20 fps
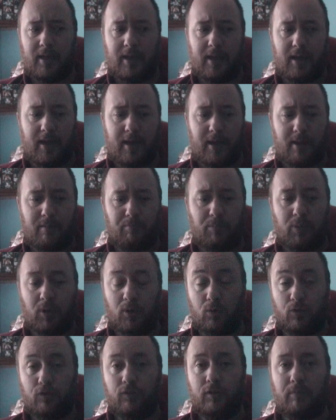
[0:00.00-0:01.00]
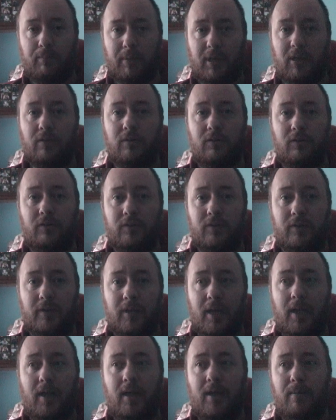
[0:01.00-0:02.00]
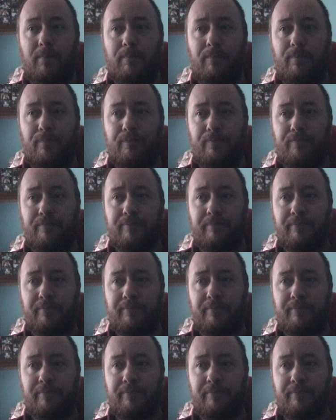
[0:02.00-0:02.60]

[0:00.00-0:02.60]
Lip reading: but also because the